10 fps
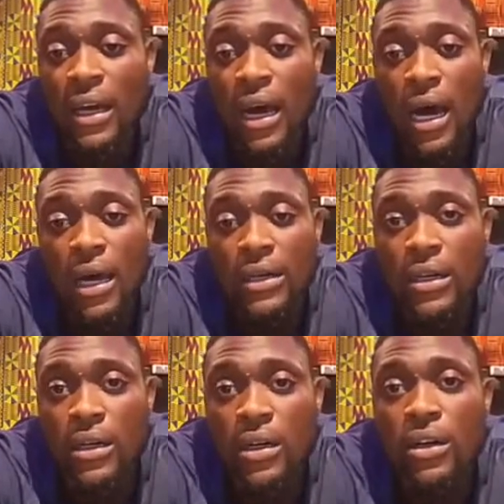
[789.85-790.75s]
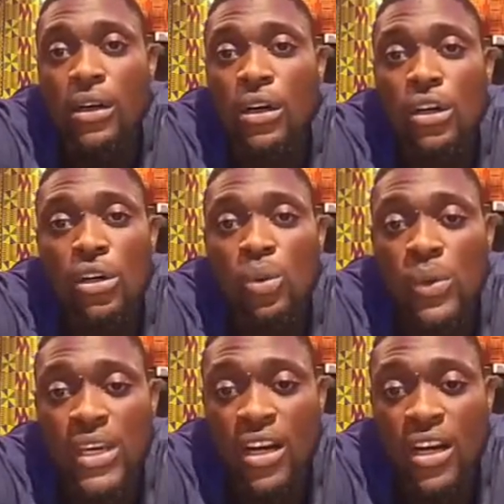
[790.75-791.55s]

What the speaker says: And we are